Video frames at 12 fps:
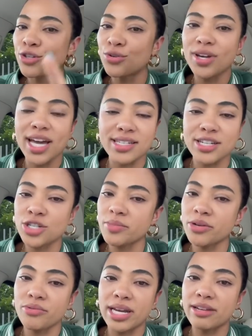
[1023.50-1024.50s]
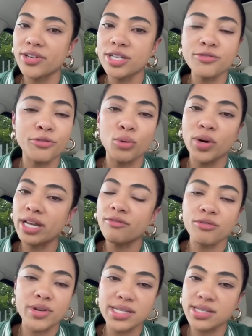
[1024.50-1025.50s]
guys need to be relevant for whatever
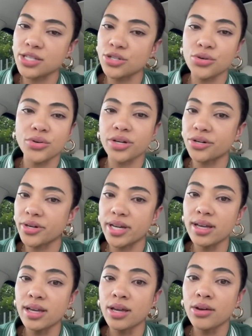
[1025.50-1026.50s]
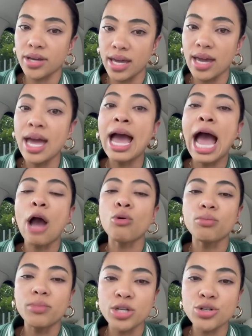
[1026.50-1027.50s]
reasons in your career, okay? I will
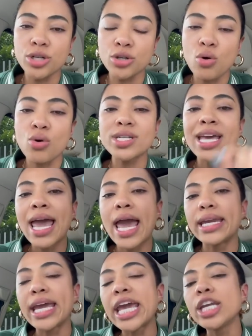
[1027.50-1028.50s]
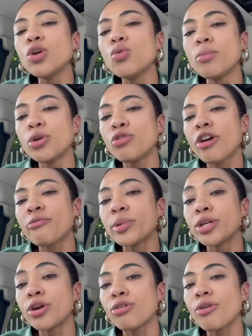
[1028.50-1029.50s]
meet you in court, and any women who have been
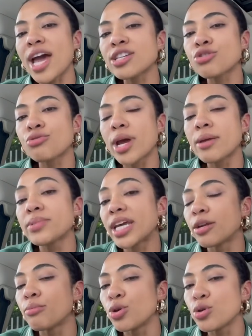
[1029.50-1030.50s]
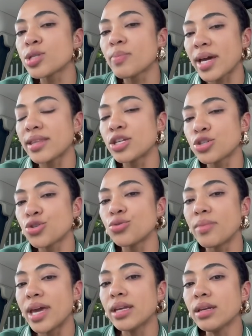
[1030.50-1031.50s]
harassed, raped, and abused by these two
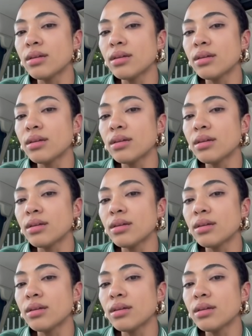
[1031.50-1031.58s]
men,